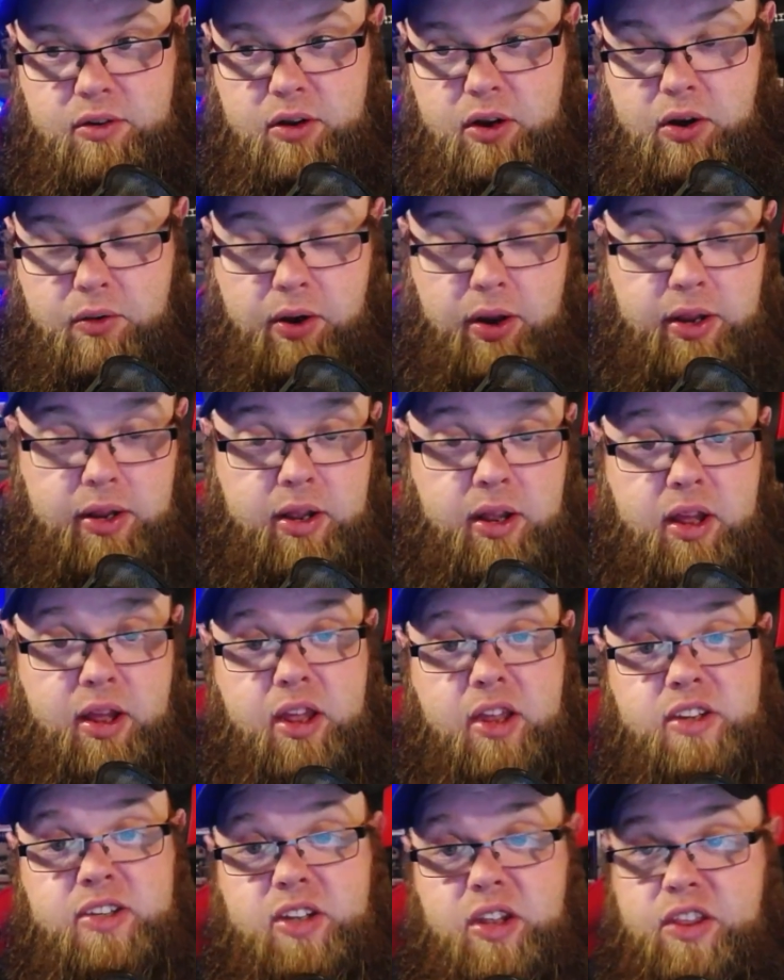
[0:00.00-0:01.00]
Alright,
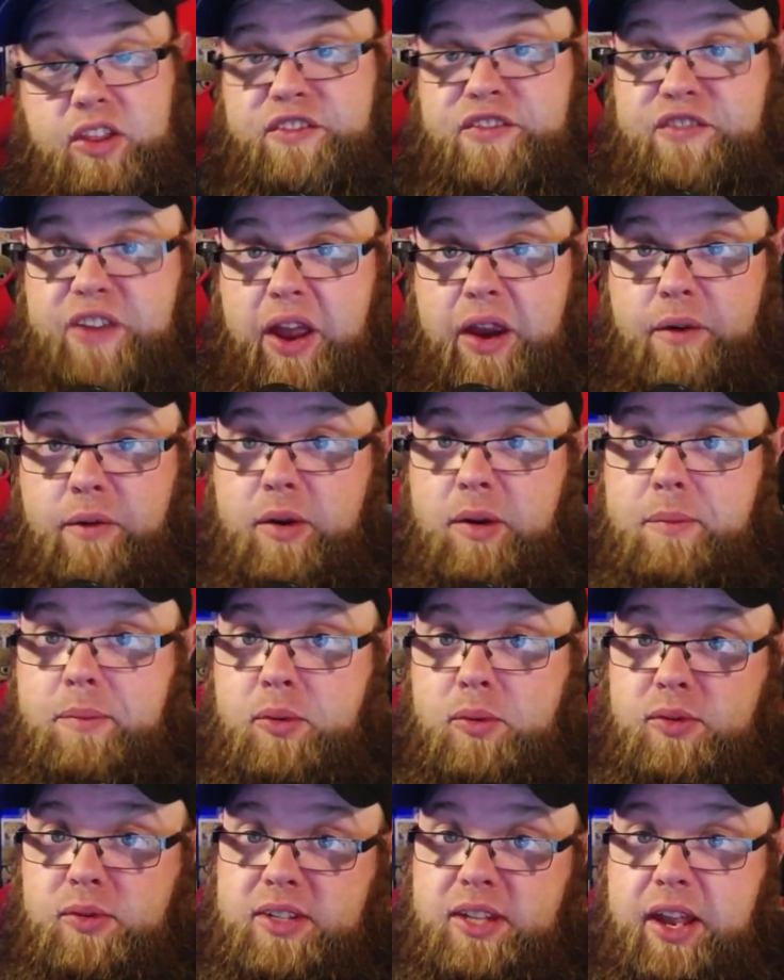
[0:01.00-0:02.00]
so the
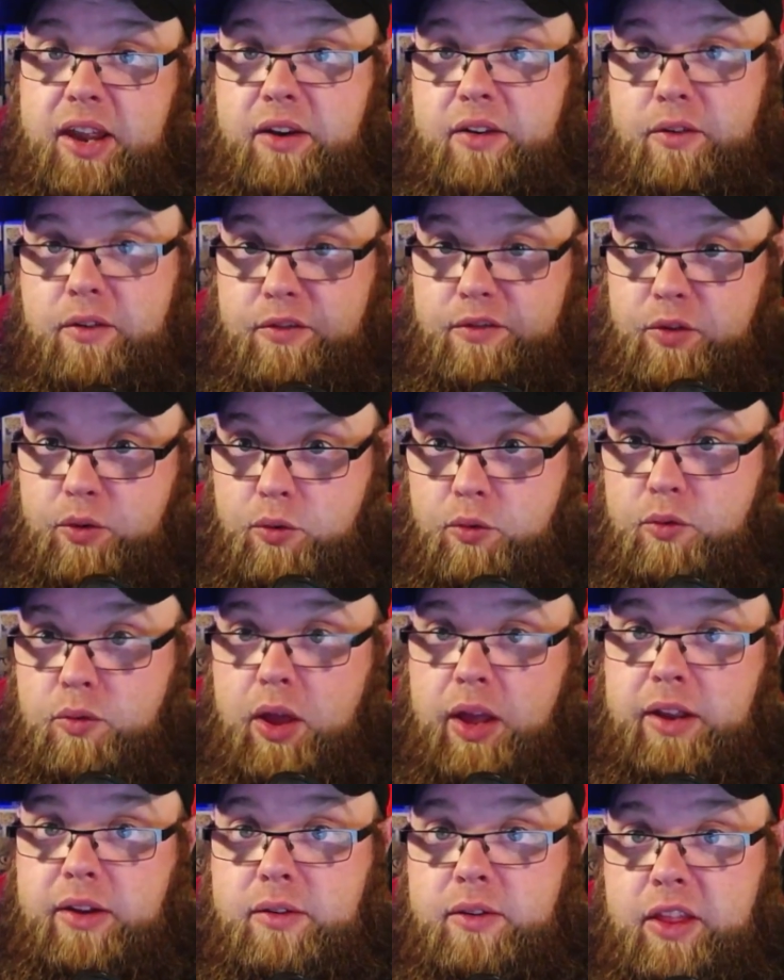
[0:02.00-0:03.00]
variables there have
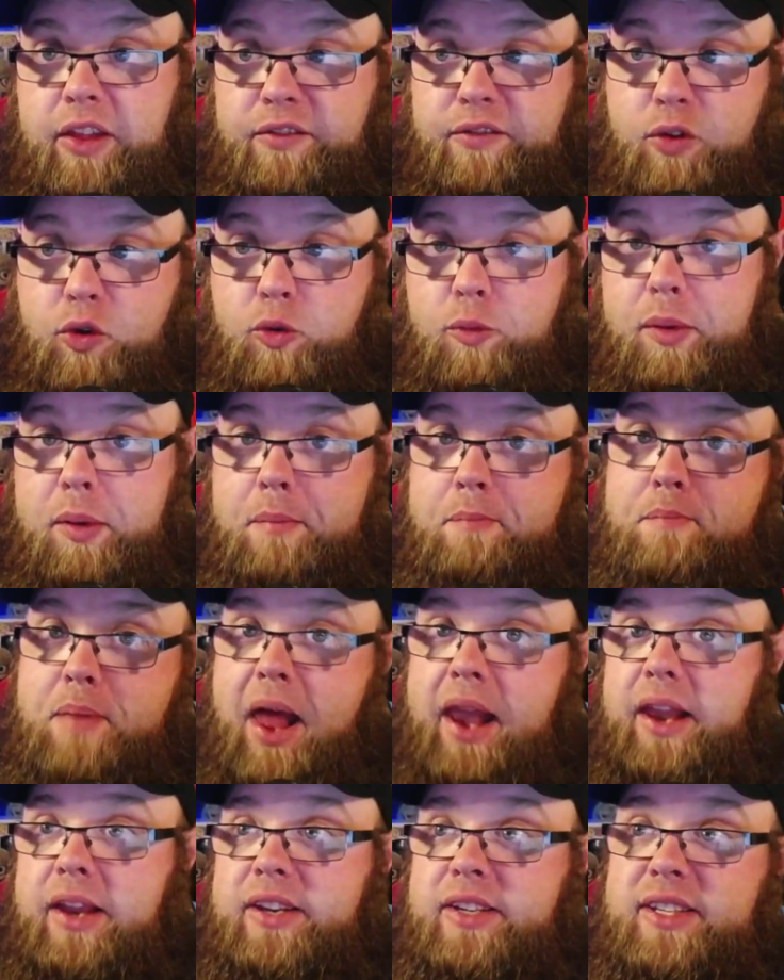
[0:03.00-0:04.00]
they've all been
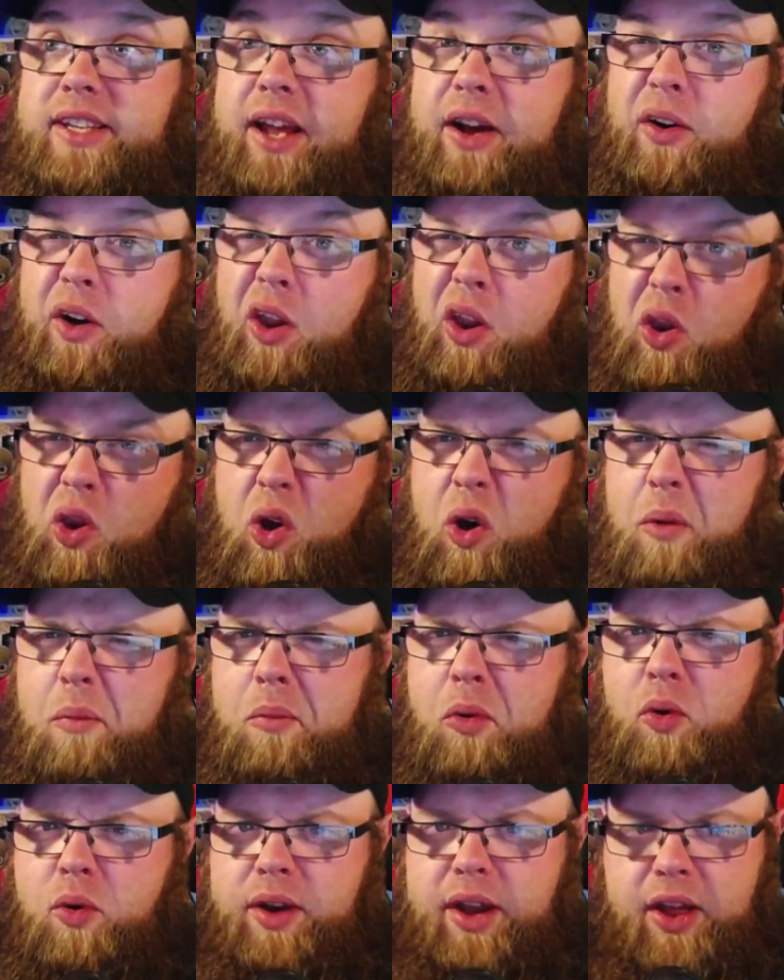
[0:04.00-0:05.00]
balanced out a lot
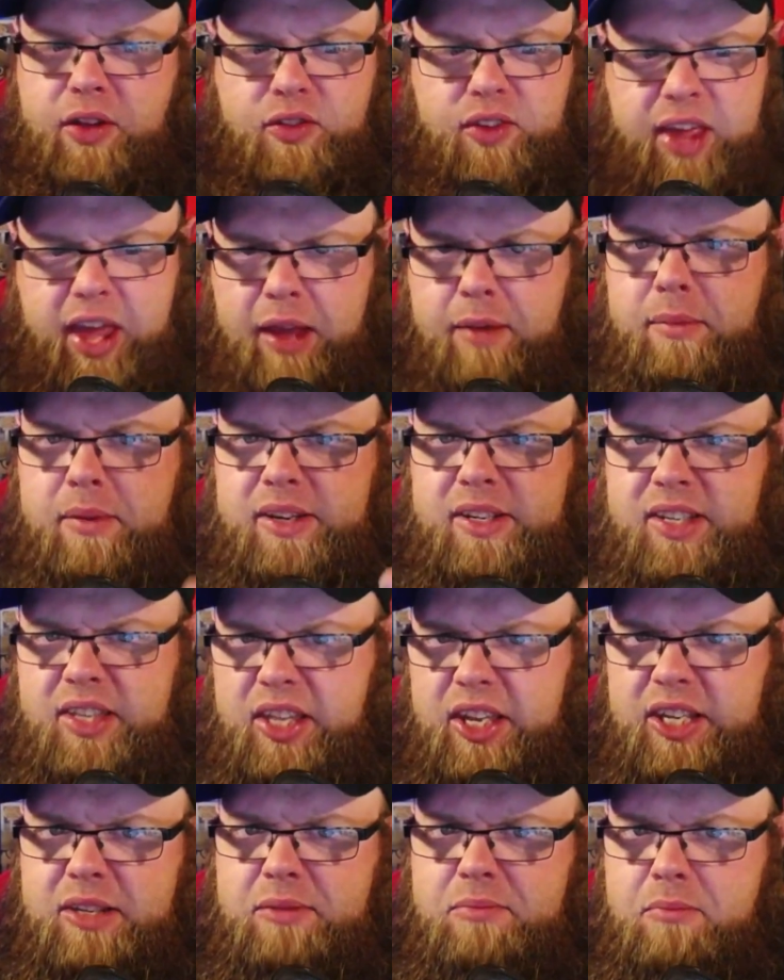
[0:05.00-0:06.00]
more now. The game is
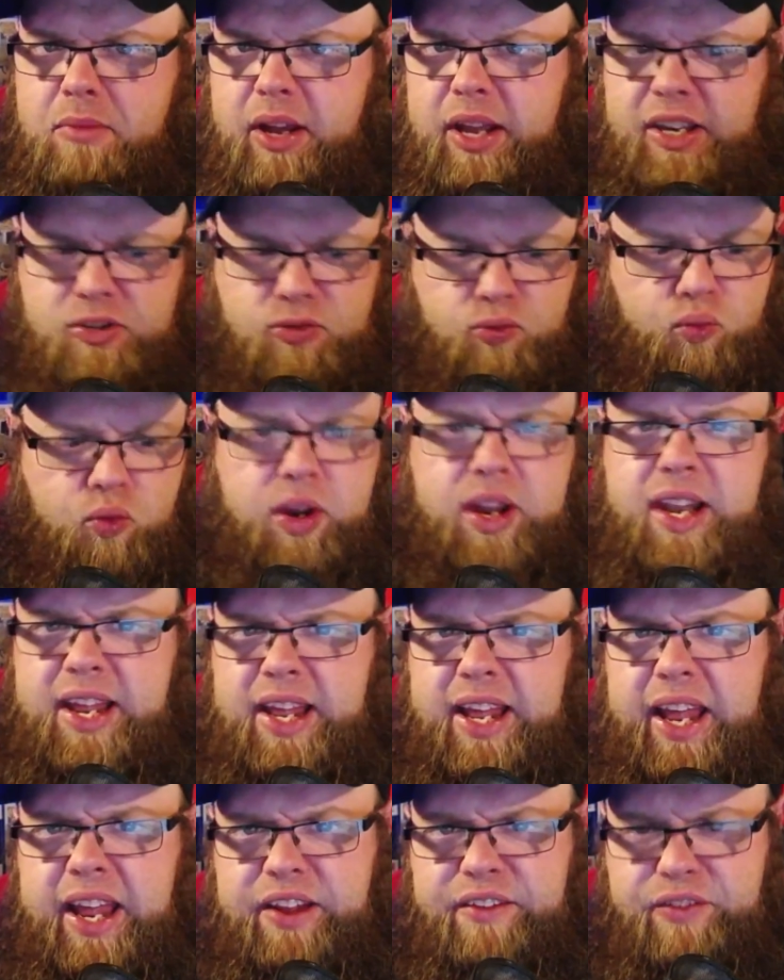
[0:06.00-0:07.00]
it's really
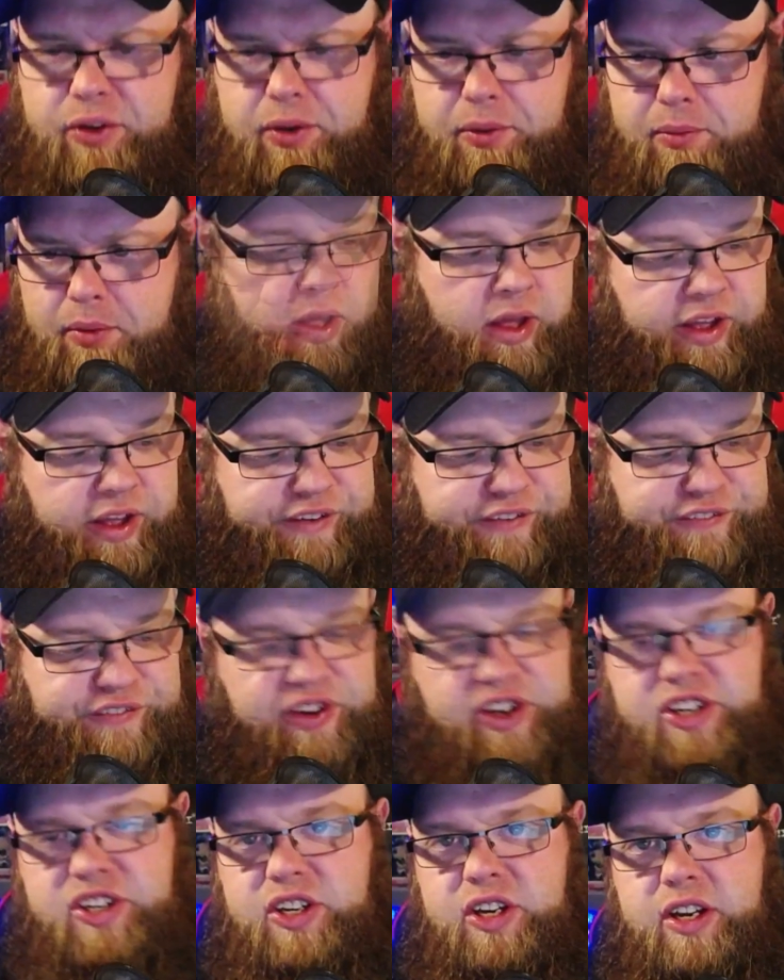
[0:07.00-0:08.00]
even.
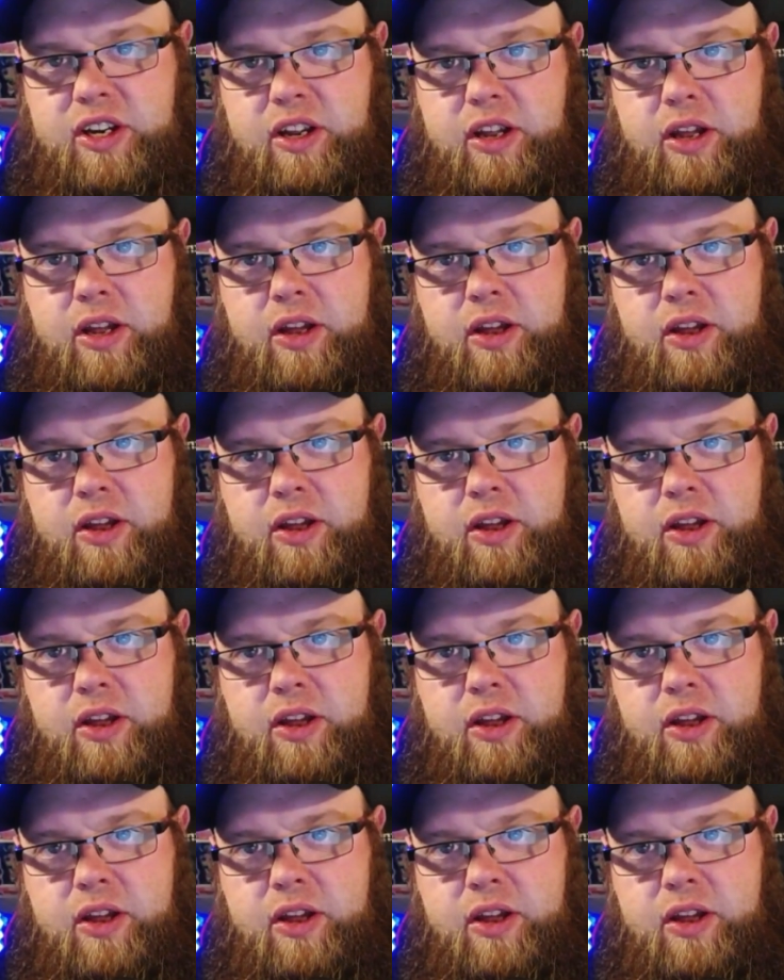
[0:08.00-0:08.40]
Fishing